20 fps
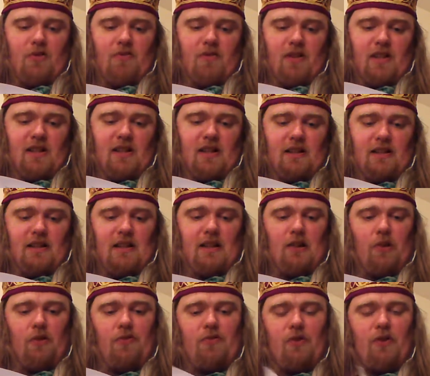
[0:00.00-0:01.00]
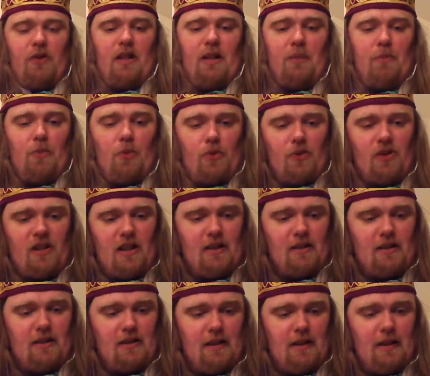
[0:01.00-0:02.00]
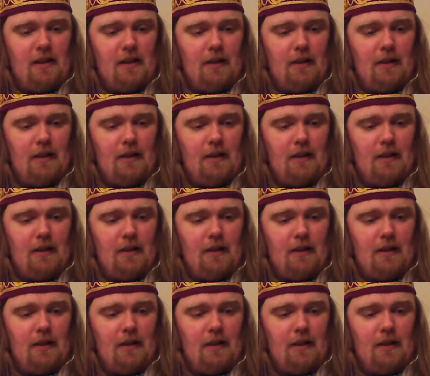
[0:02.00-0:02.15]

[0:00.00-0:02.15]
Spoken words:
fertility, love and immortality.